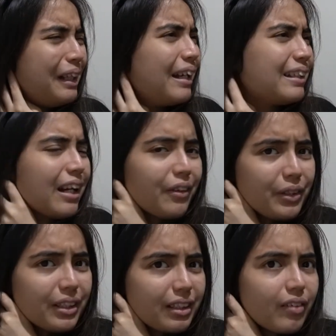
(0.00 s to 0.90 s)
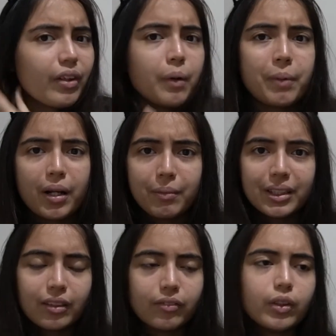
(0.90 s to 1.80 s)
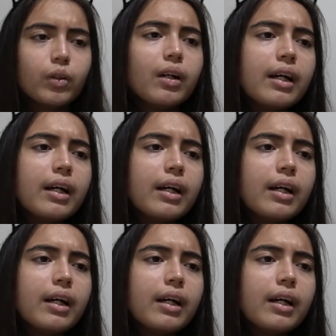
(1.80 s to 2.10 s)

And then I rediscovered a part of myself, you know?